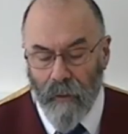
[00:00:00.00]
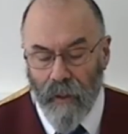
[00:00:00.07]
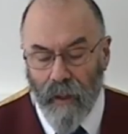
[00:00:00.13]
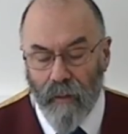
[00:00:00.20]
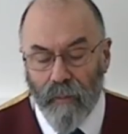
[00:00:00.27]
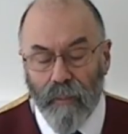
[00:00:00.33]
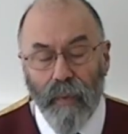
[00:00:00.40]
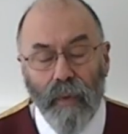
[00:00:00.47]

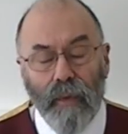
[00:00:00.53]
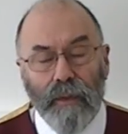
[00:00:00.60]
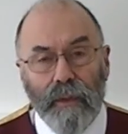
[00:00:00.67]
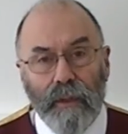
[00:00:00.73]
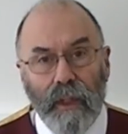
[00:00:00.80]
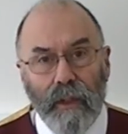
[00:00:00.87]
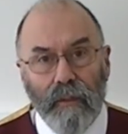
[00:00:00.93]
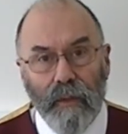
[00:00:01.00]

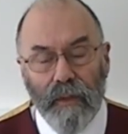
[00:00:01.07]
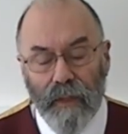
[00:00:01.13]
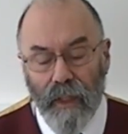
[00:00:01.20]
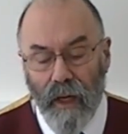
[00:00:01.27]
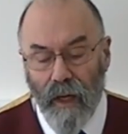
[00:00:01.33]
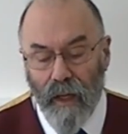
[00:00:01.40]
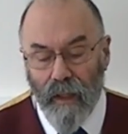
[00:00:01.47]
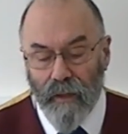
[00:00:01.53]
Importantly, with
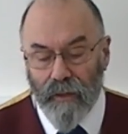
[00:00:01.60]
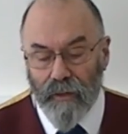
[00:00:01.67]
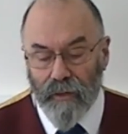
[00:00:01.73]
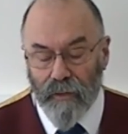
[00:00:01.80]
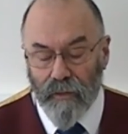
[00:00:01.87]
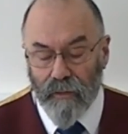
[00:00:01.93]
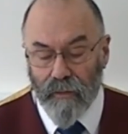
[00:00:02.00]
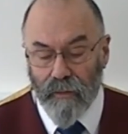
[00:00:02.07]
guides,
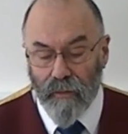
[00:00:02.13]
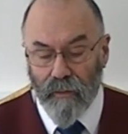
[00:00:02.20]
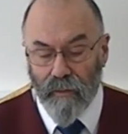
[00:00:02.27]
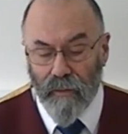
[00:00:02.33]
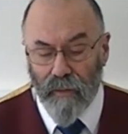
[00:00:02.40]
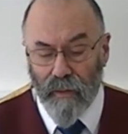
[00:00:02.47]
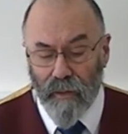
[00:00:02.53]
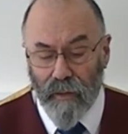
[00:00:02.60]

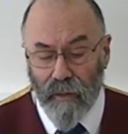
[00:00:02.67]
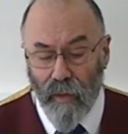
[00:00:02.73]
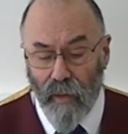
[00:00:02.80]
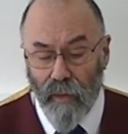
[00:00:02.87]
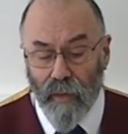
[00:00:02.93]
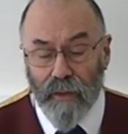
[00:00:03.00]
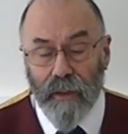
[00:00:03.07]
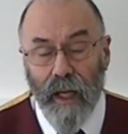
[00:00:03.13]

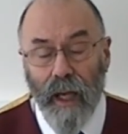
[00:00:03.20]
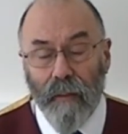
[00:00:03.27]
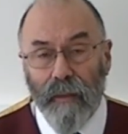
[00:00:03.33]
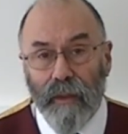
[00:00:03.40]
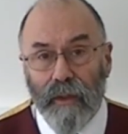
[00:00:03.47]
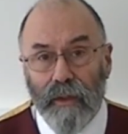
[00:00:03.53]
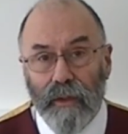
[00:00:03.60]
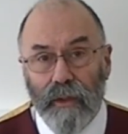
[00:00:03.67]
all
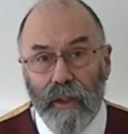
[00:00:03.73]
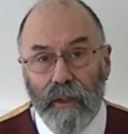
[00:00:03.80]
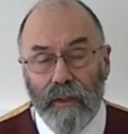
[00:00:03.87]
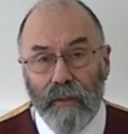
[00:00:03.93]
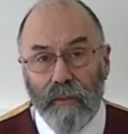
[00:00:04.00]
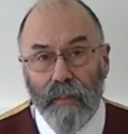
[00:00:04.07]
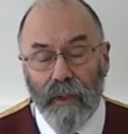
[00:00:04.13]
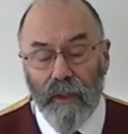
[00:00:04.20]
diameters need to
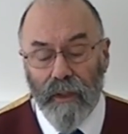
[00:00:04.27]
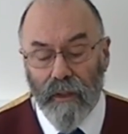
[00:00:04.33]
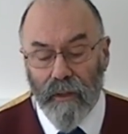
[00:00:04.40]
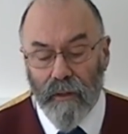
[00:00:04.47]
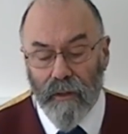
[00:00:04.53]
be